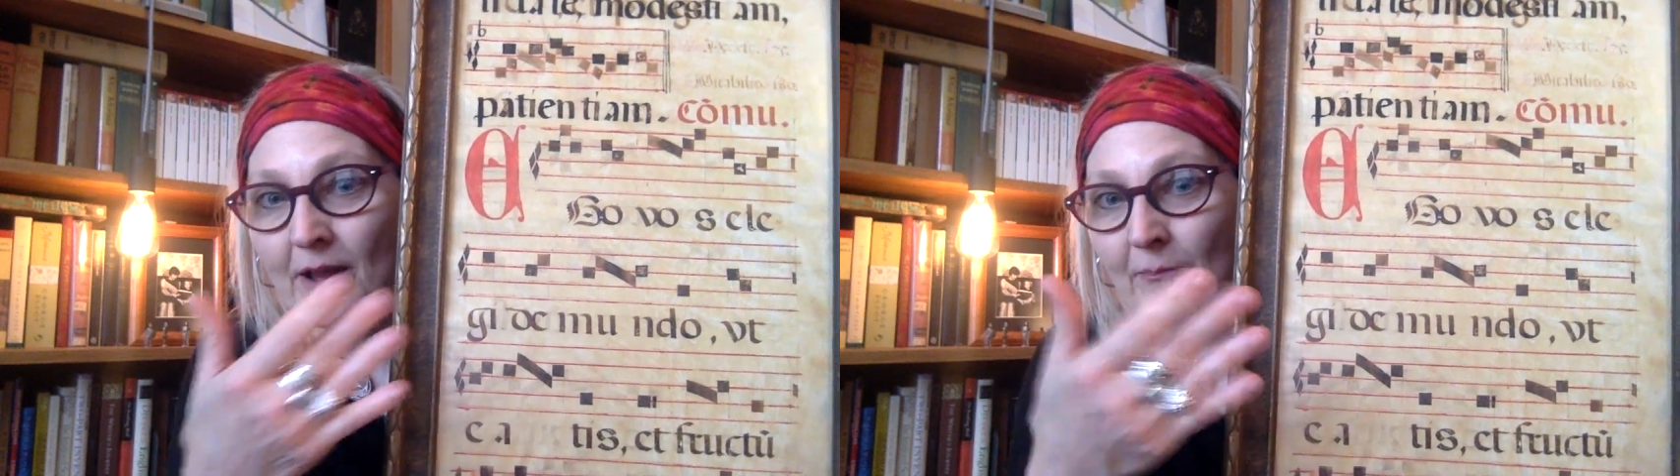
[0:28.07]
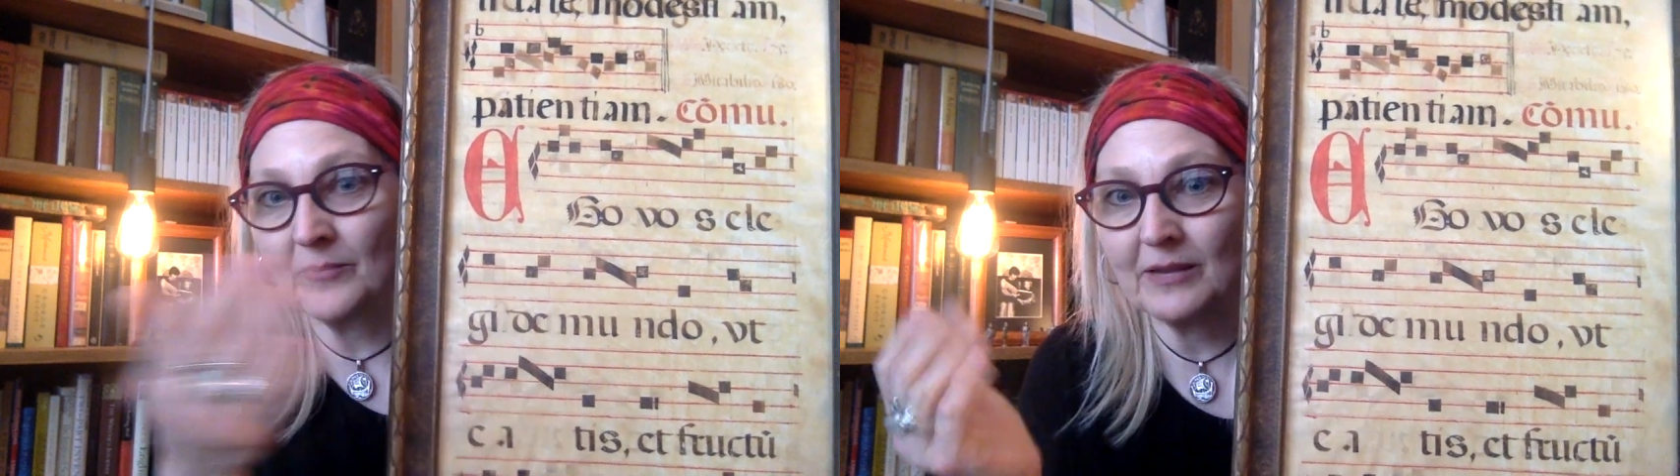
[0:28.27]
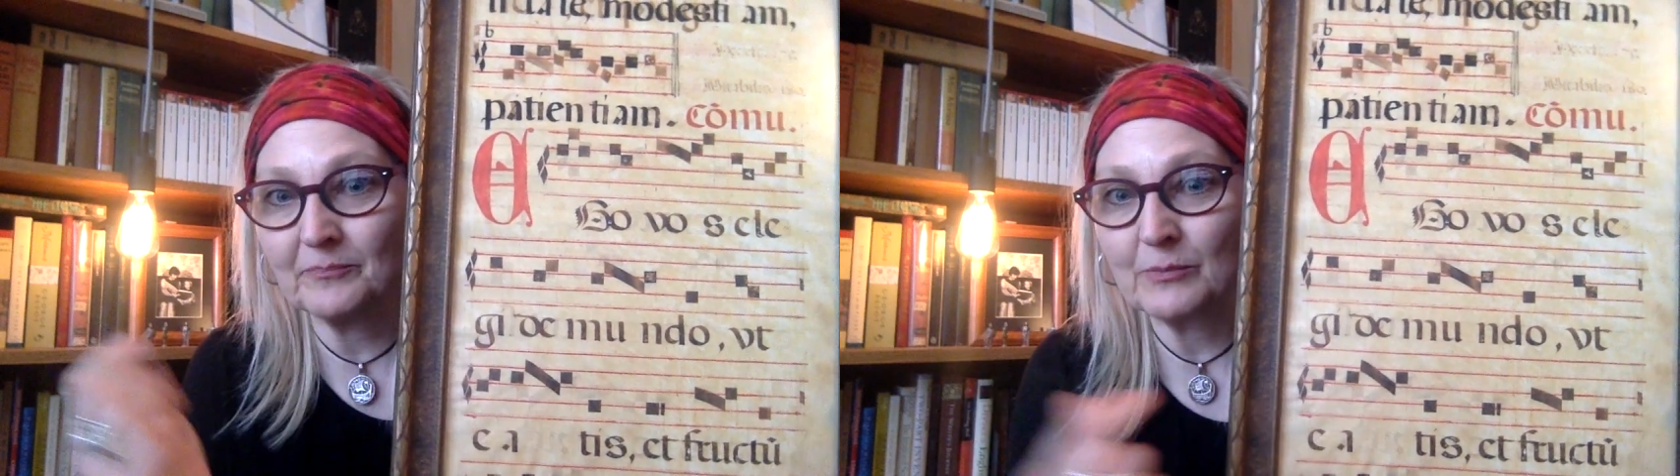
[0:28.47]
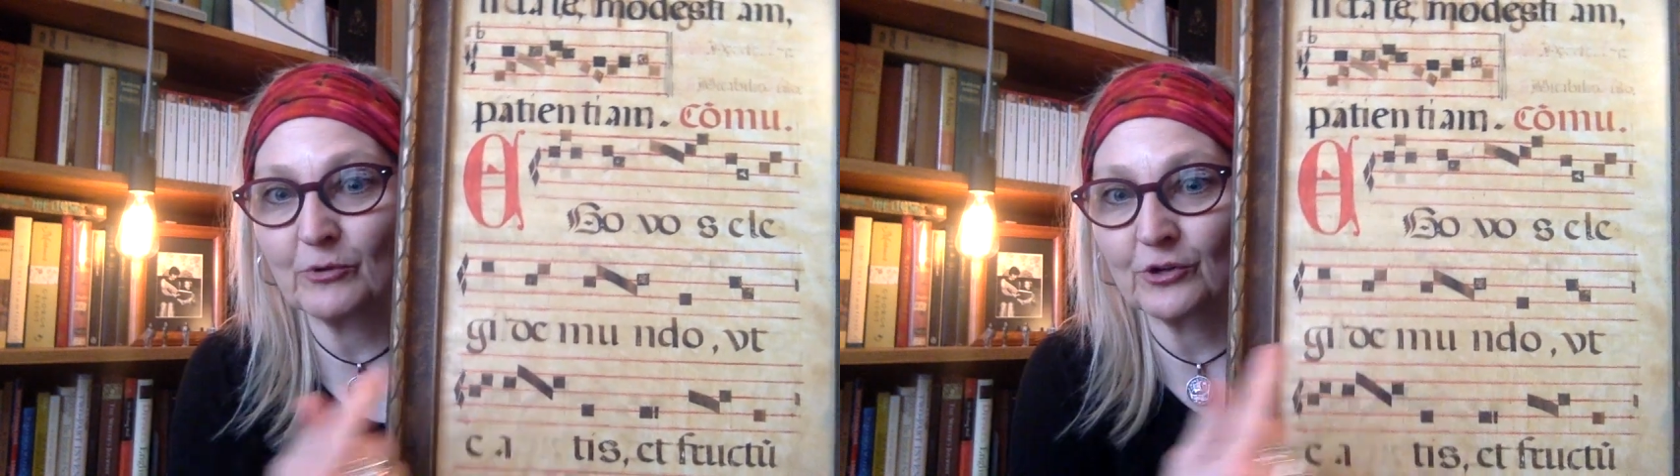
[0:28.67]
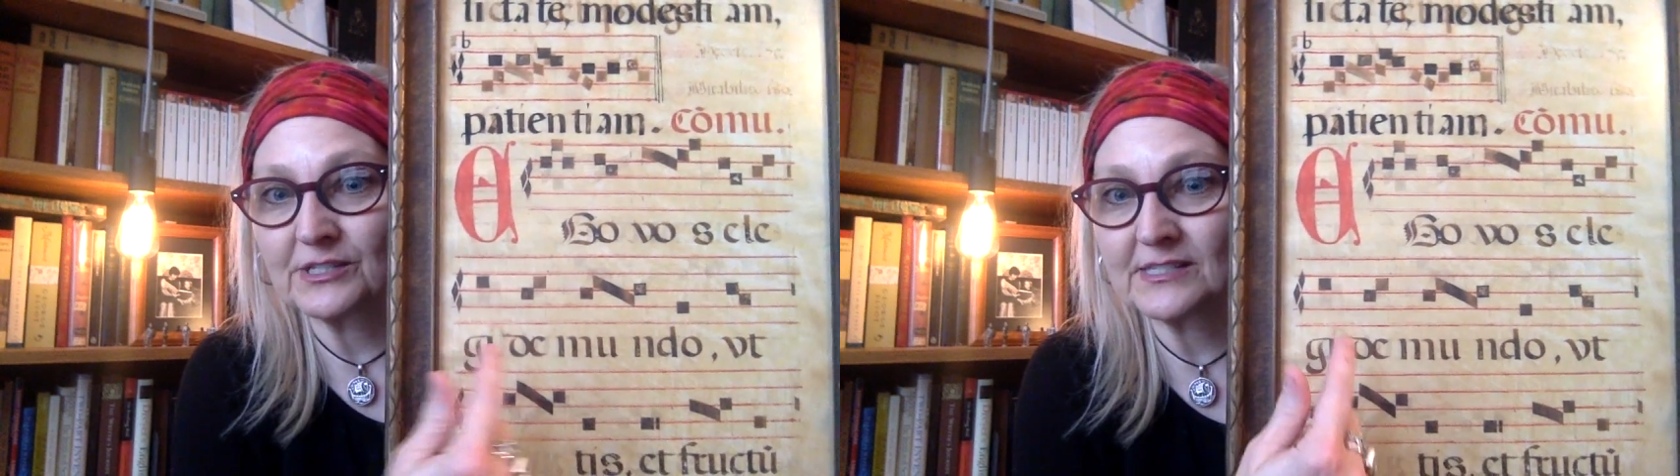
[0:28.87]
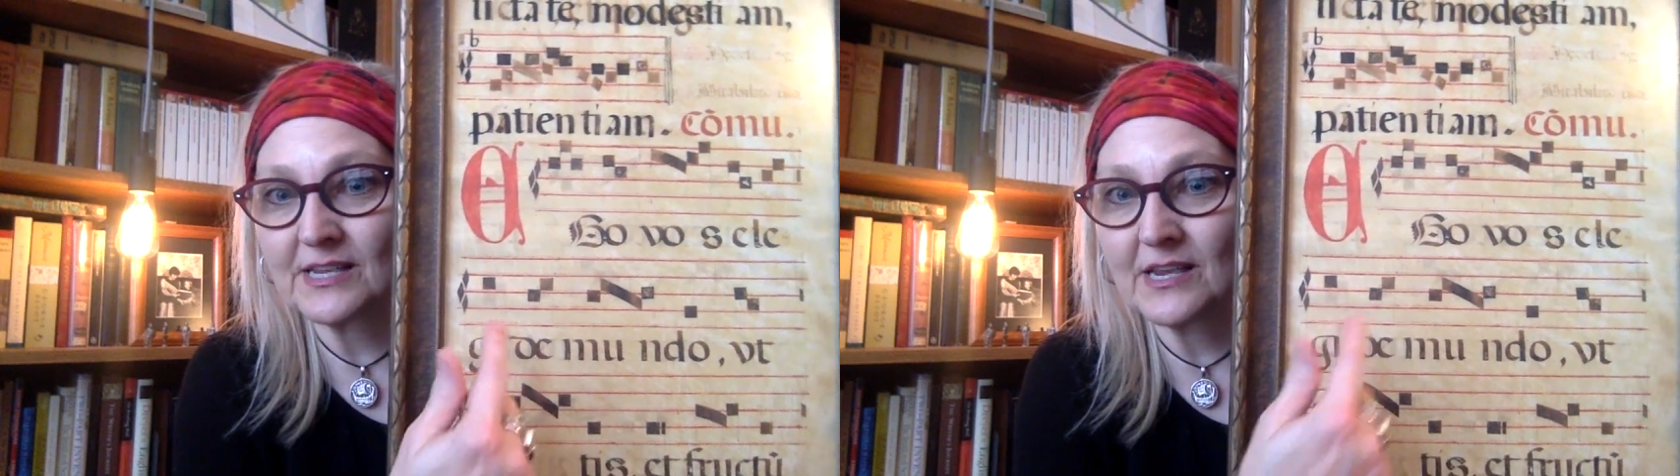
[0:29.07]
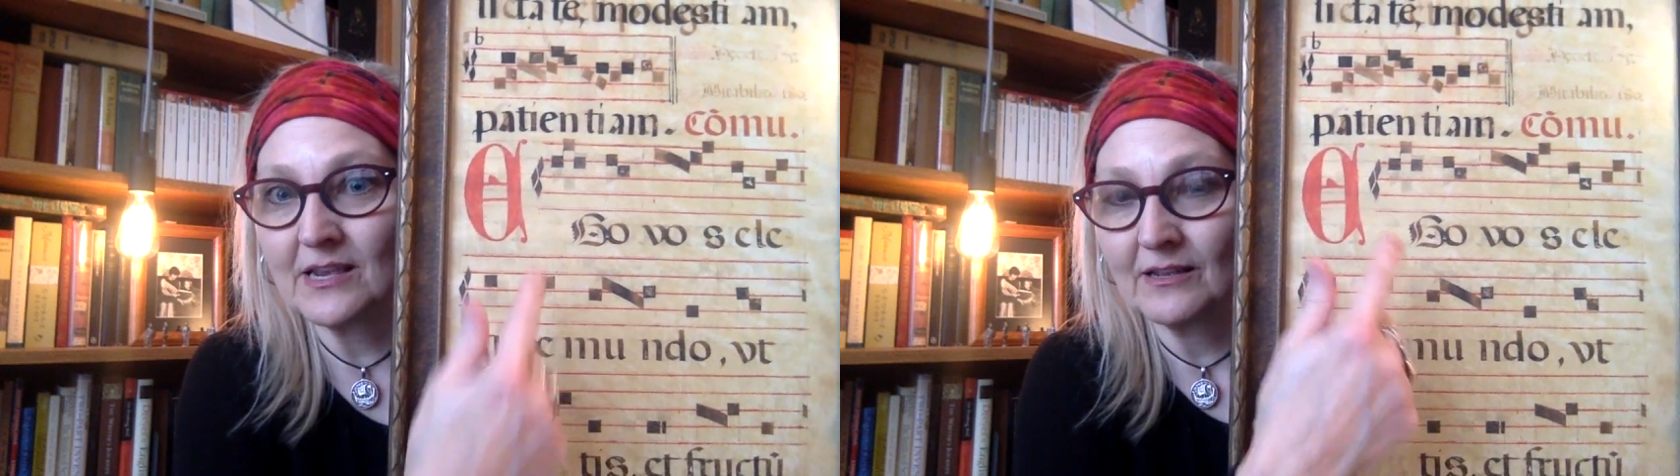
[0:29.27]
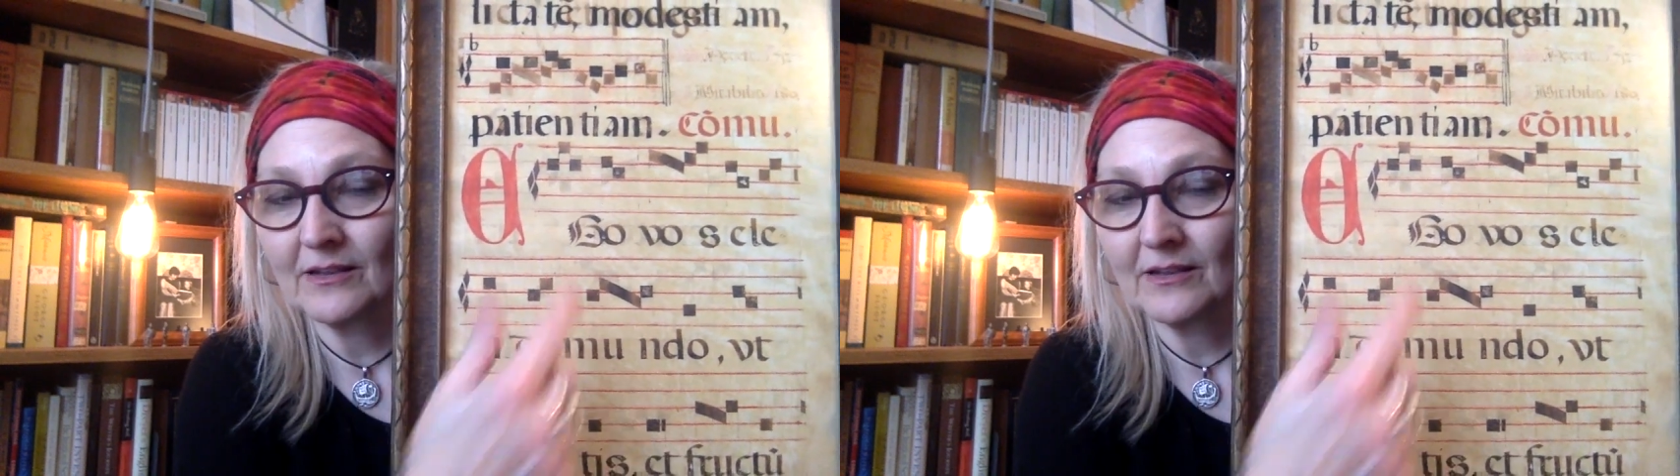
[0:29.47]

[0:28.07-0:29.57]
up and people could see,